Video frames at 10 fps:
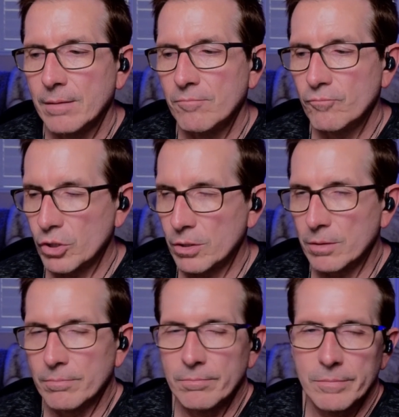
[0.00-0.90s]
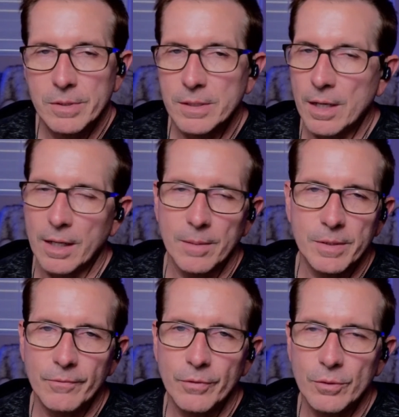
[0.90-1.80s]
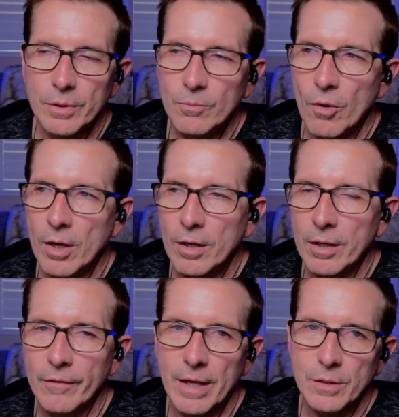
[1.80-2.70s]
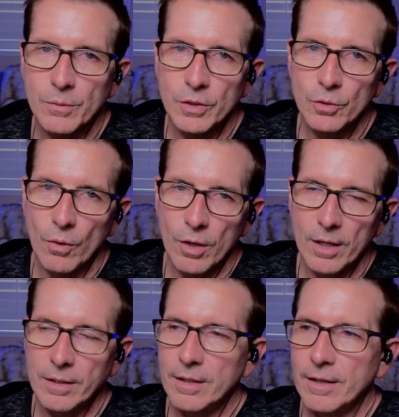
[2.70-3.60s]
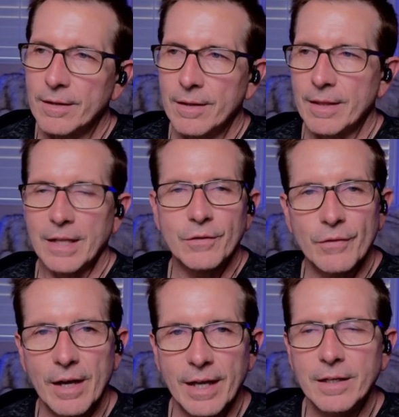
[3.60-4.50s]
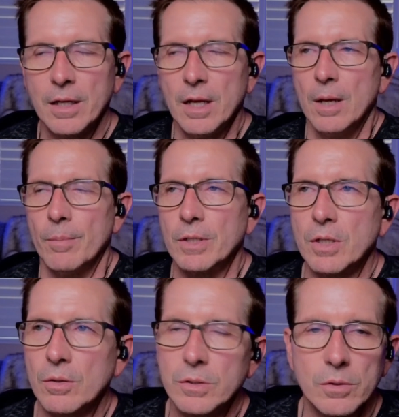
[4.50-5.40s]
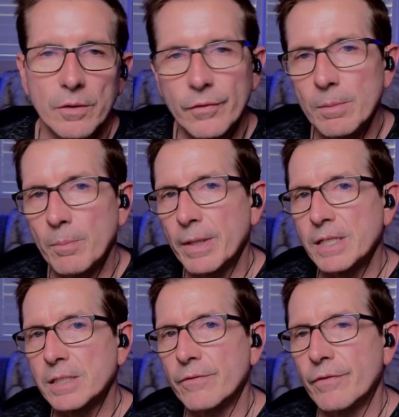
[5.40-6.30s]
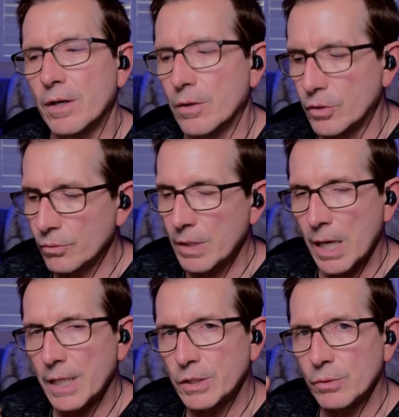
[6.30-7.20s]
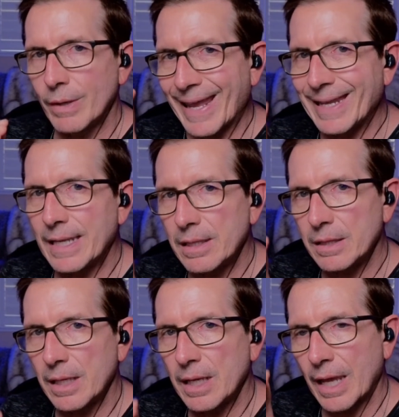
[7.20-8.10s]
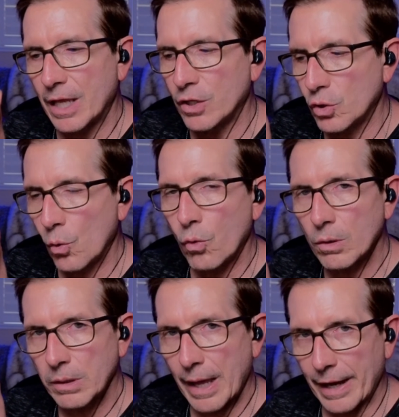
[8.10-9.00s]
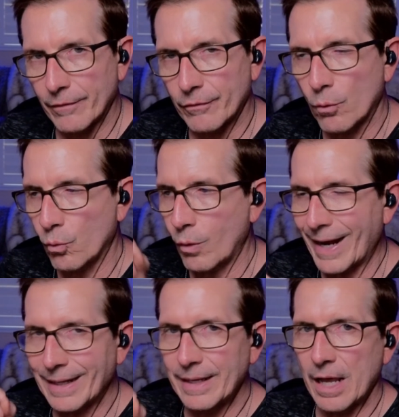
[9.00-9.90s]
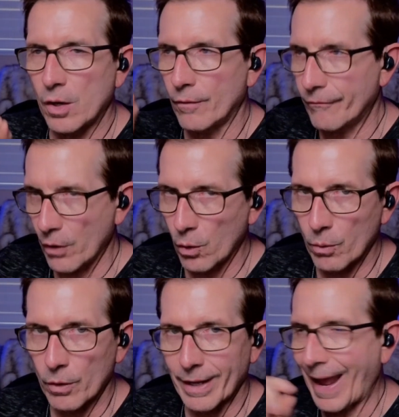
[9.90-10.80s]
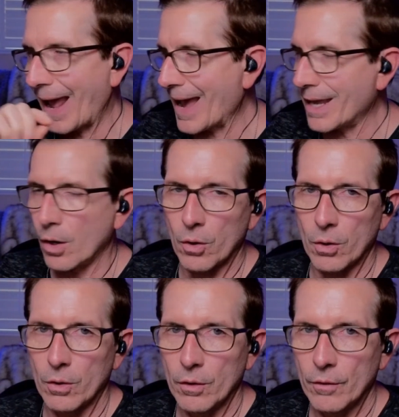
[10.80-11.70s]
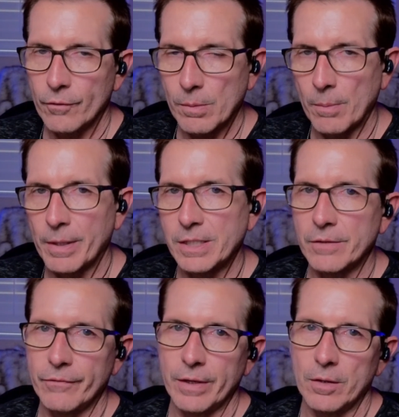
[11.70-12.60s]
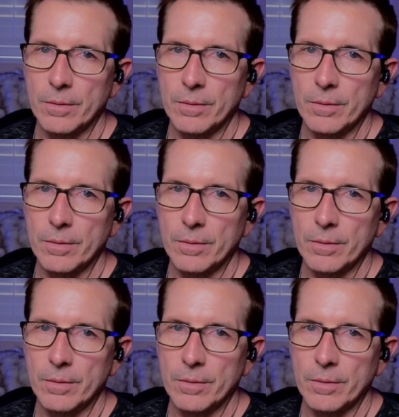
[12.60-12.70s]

Sure, stock up some food and water if that's what you want. That's fine. But don't do it from a place of fear. Do not do anything in your life right now, forward, at all, from a place of fear.